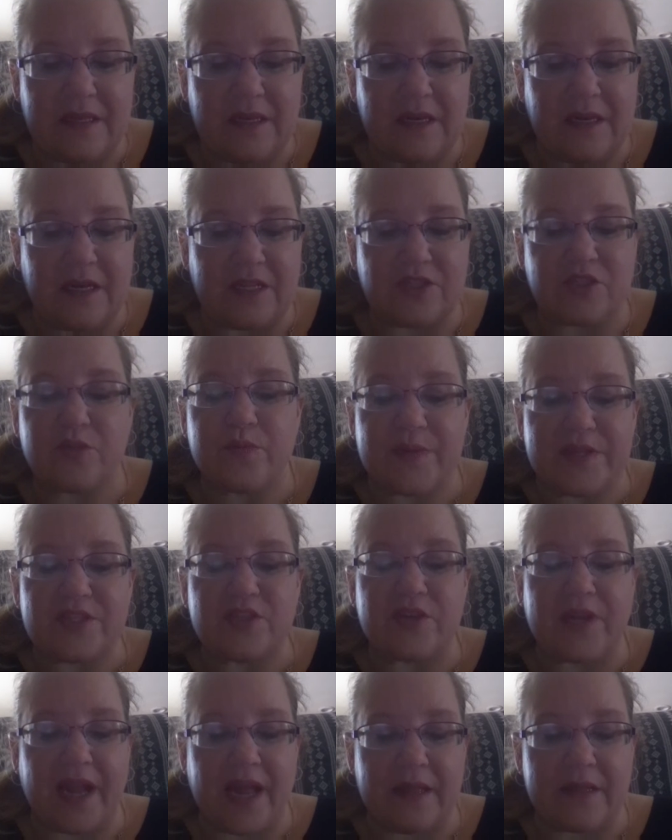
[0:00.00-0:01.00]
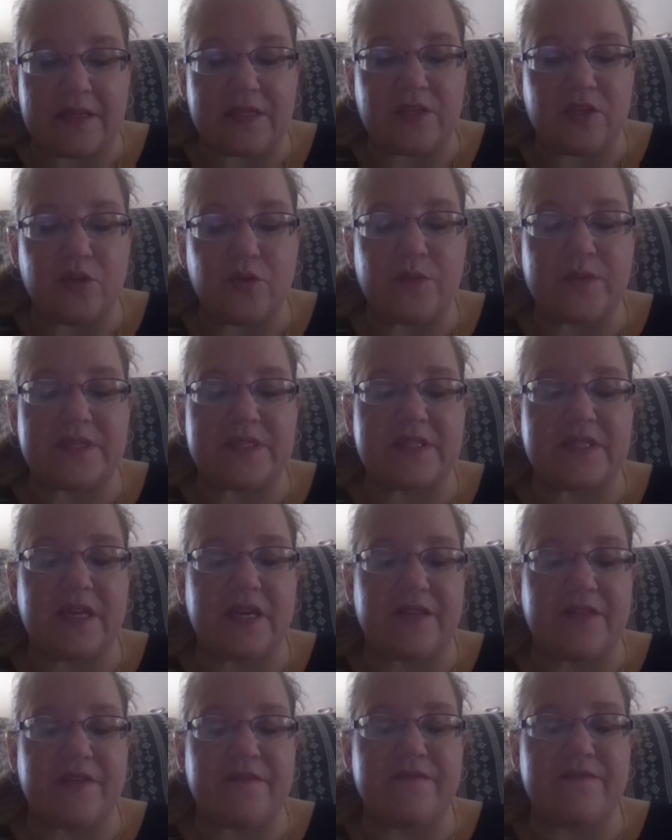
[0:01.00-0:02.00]
who was
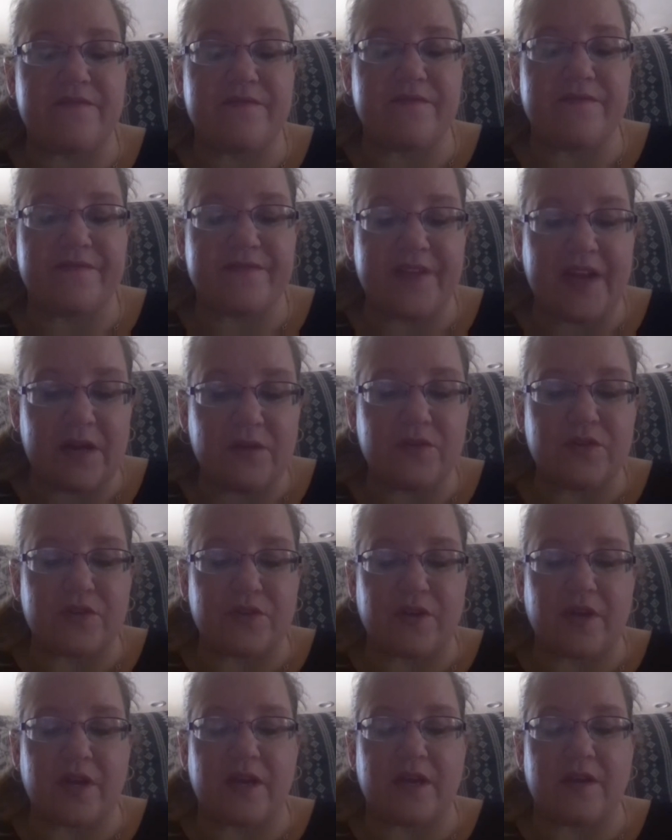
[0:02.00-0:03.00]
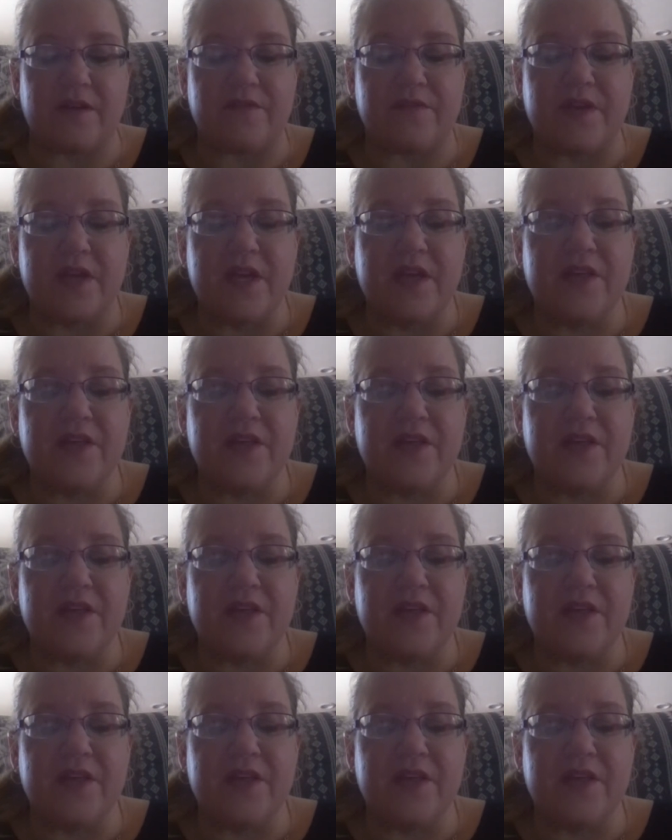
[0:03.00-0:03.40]
the founder of